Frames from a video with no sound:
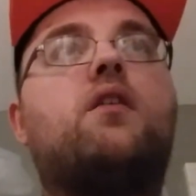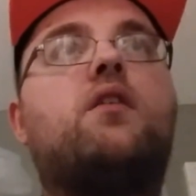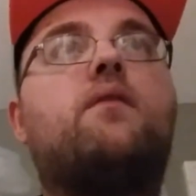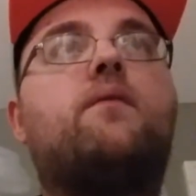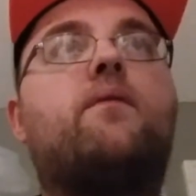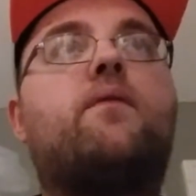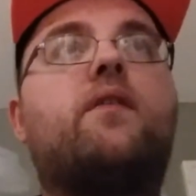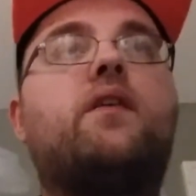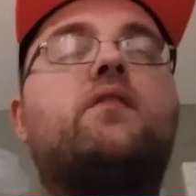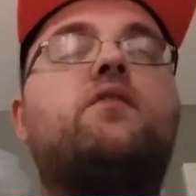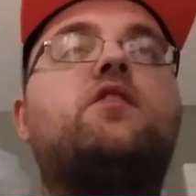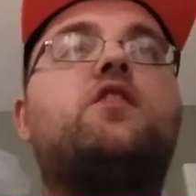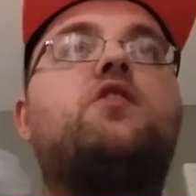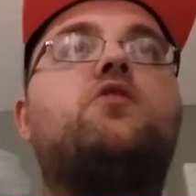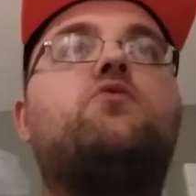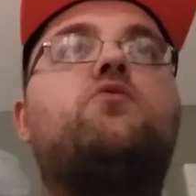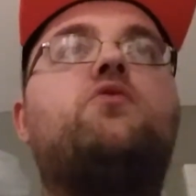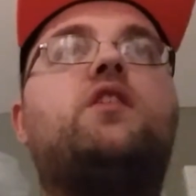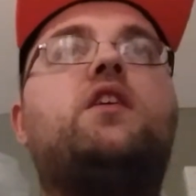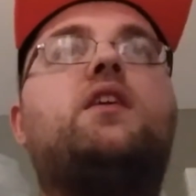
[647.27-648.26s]
really
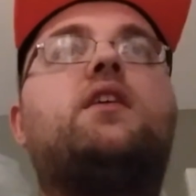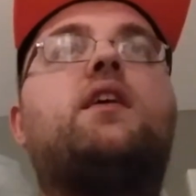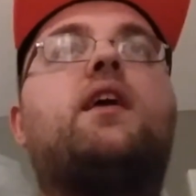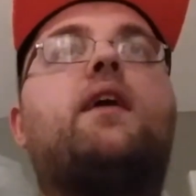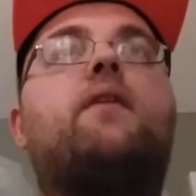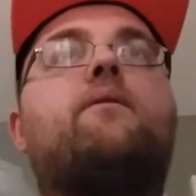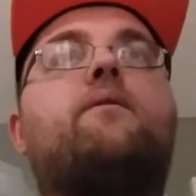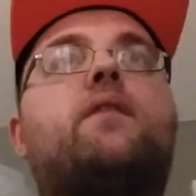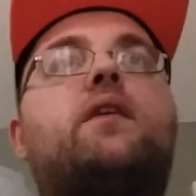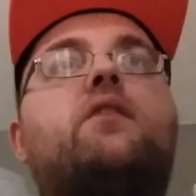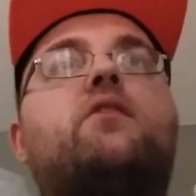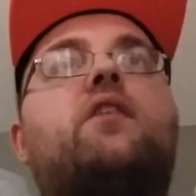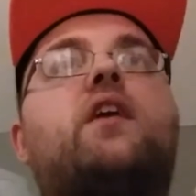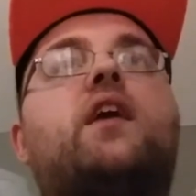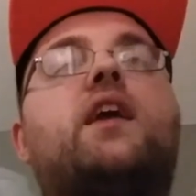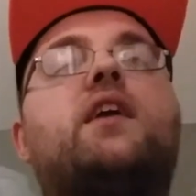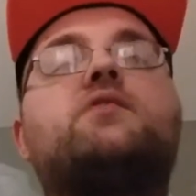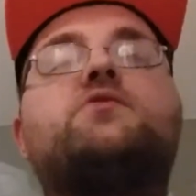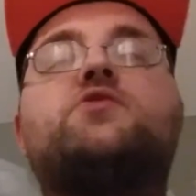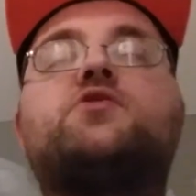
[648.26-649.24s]
unique and very
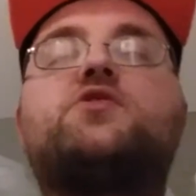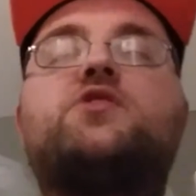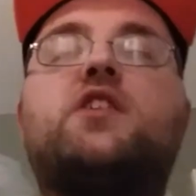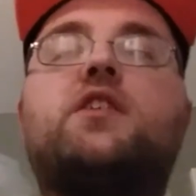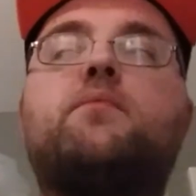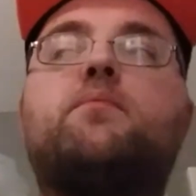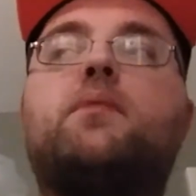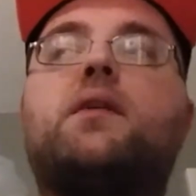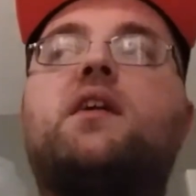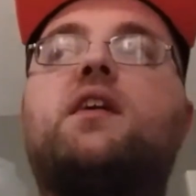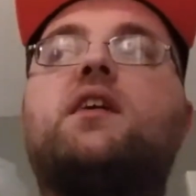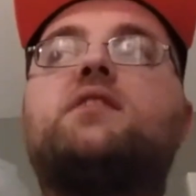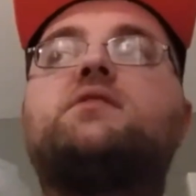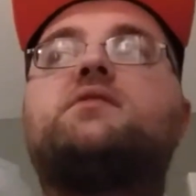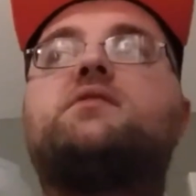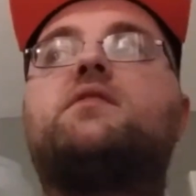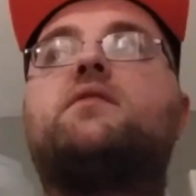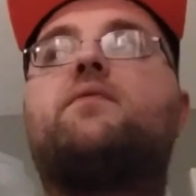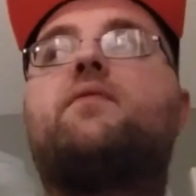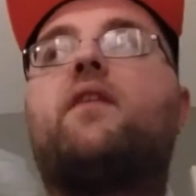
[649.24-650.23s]
interesting
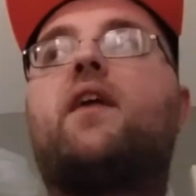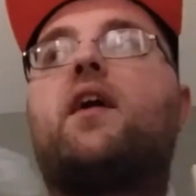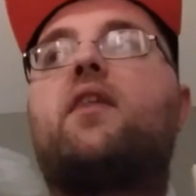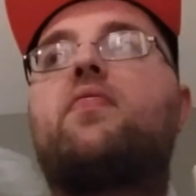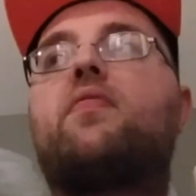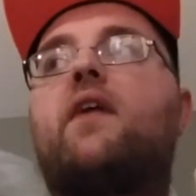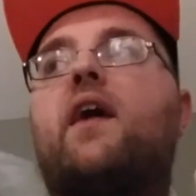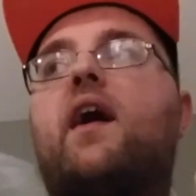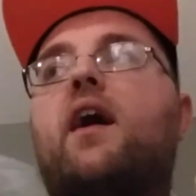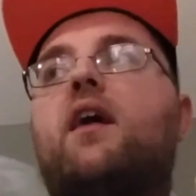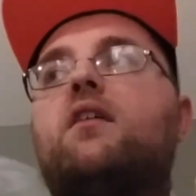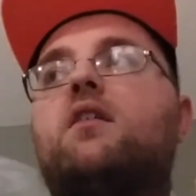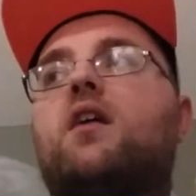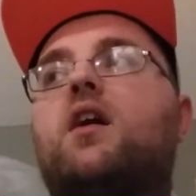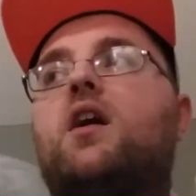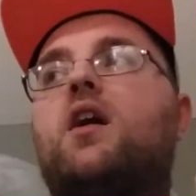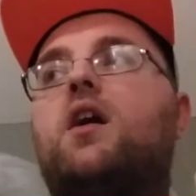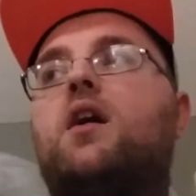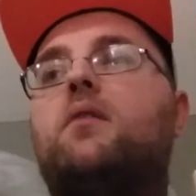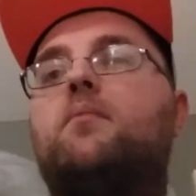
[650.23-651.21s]
because of the fact that
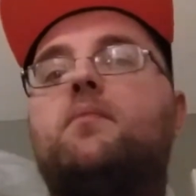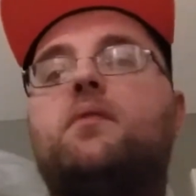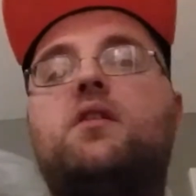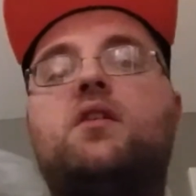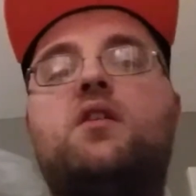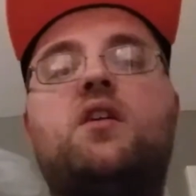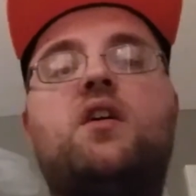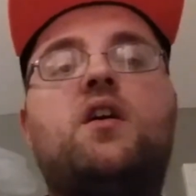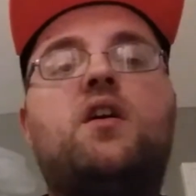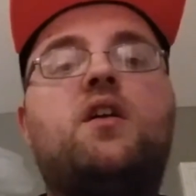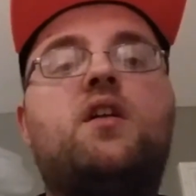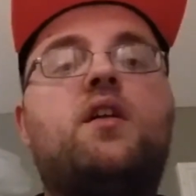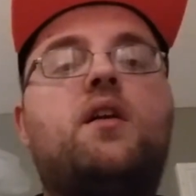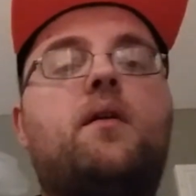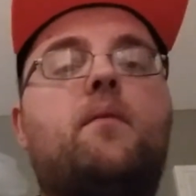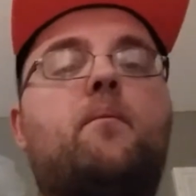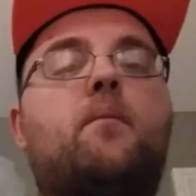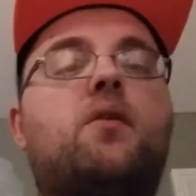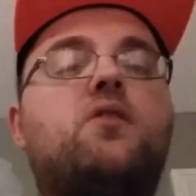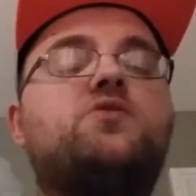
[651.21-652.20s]
um,
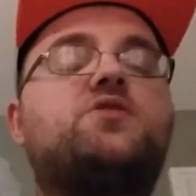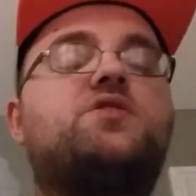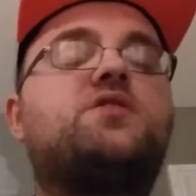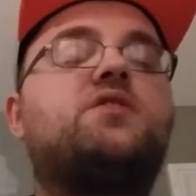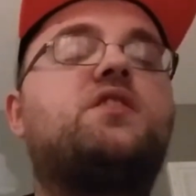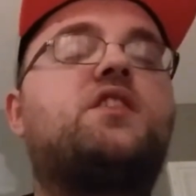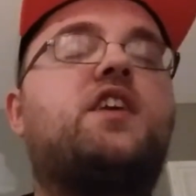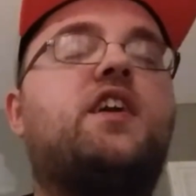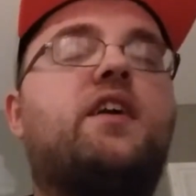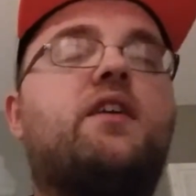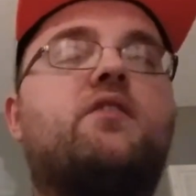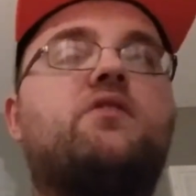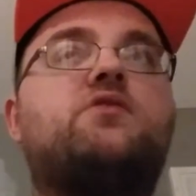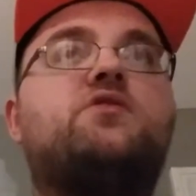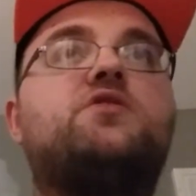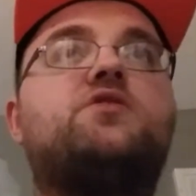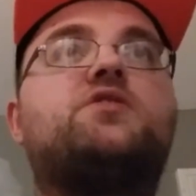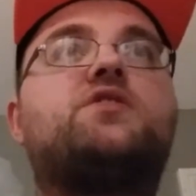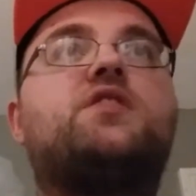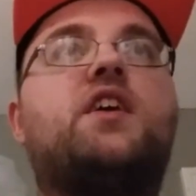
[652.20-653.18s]
most of the
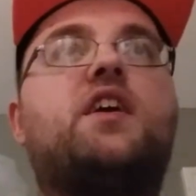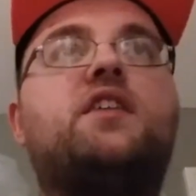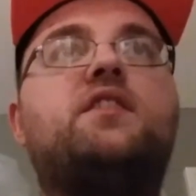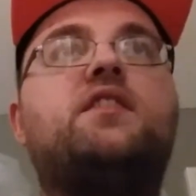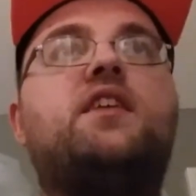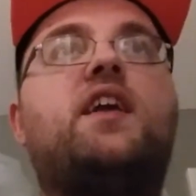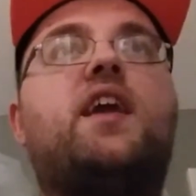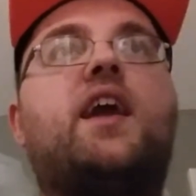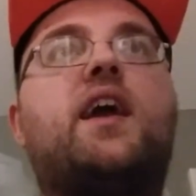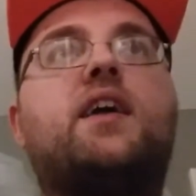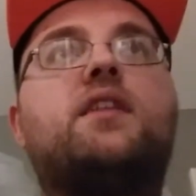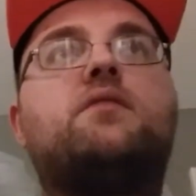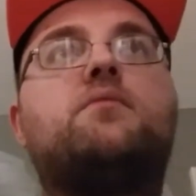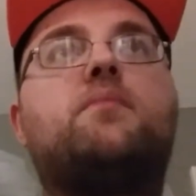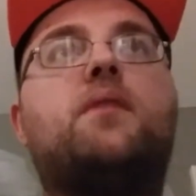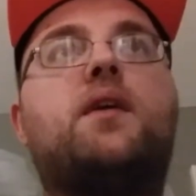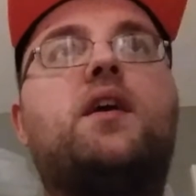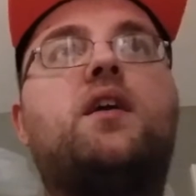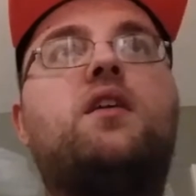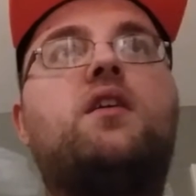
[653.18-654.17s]
characters in the
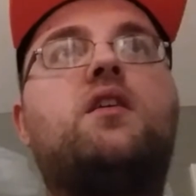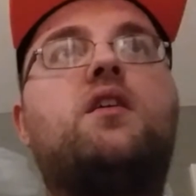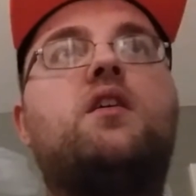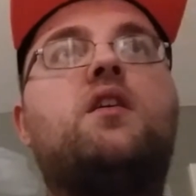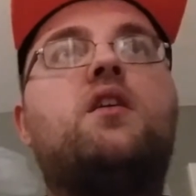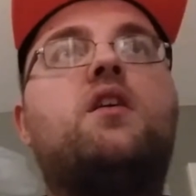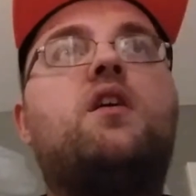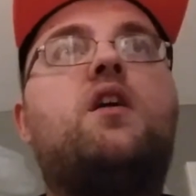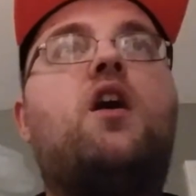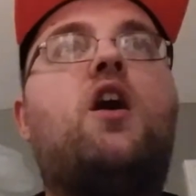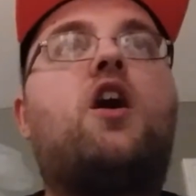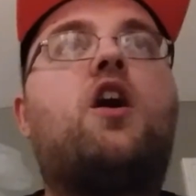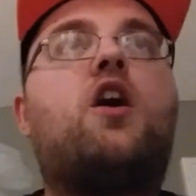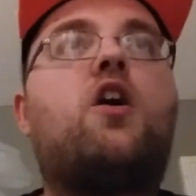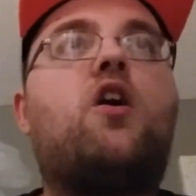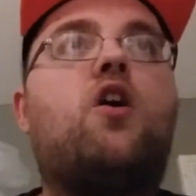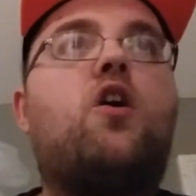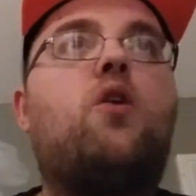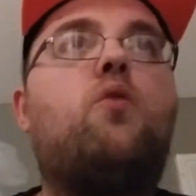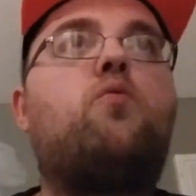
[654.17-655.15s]
anime
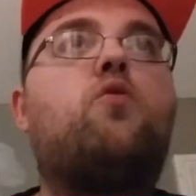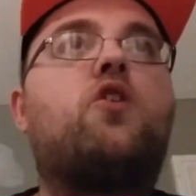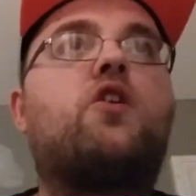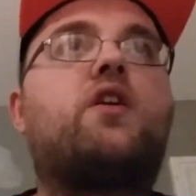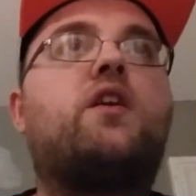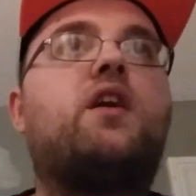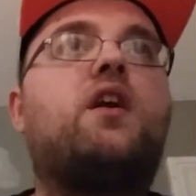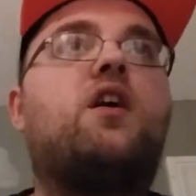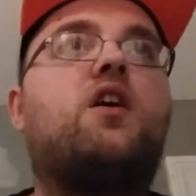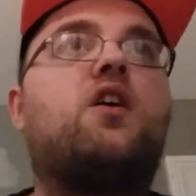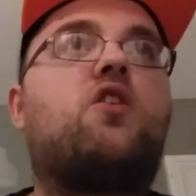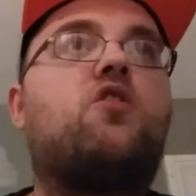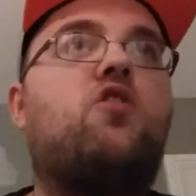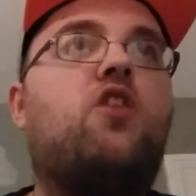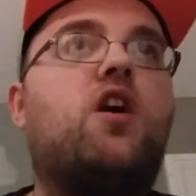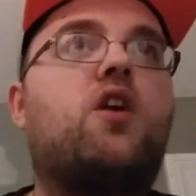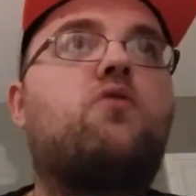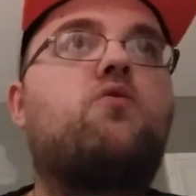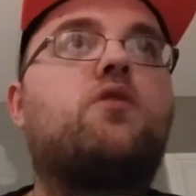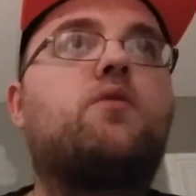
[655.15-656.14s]
are all working on
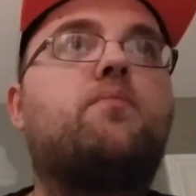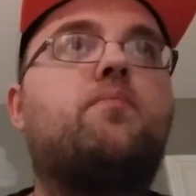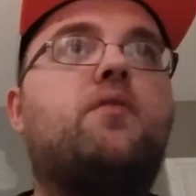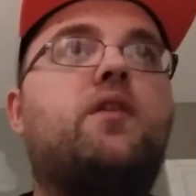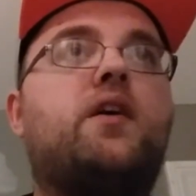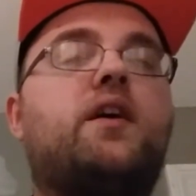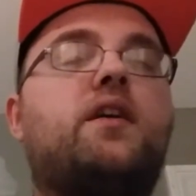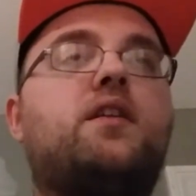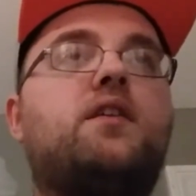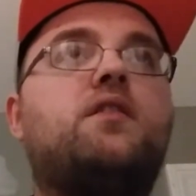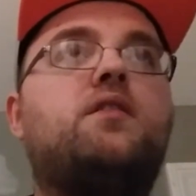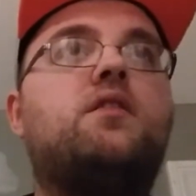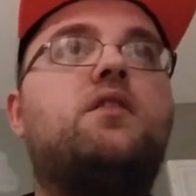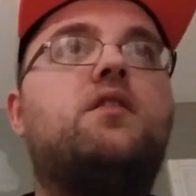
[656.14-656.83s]
Clockwork Planet,